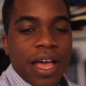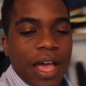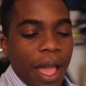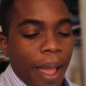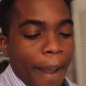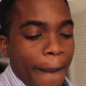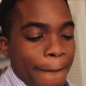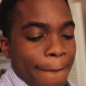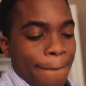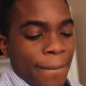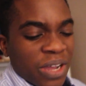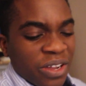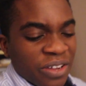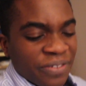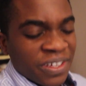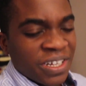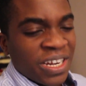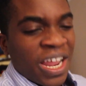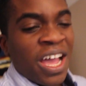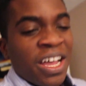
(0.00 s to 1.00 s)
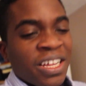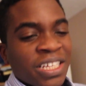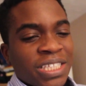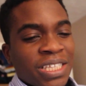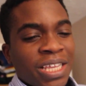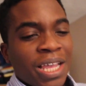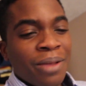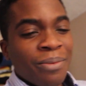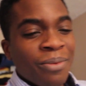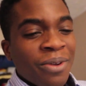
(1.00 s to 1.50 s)
I'm moving
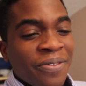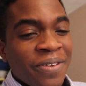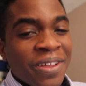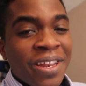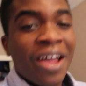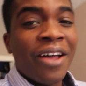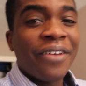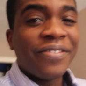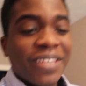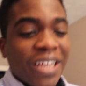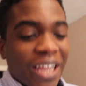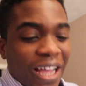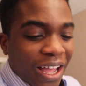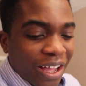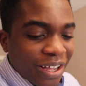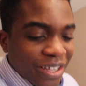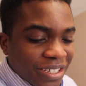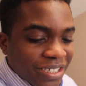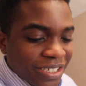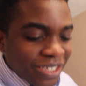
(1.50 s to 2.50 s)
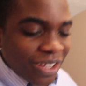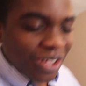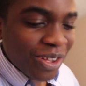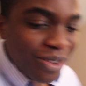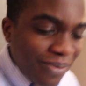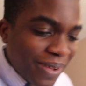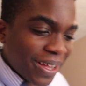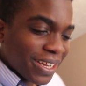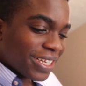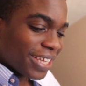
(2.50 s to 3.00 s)
out. I'm moving out of the house.
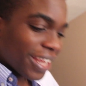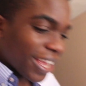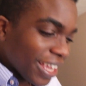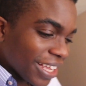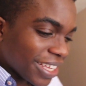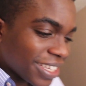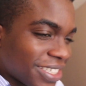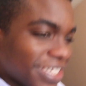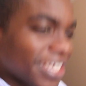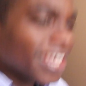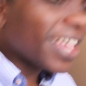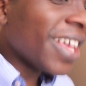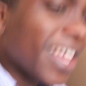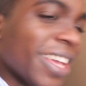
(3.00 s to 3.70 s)
Oh my days.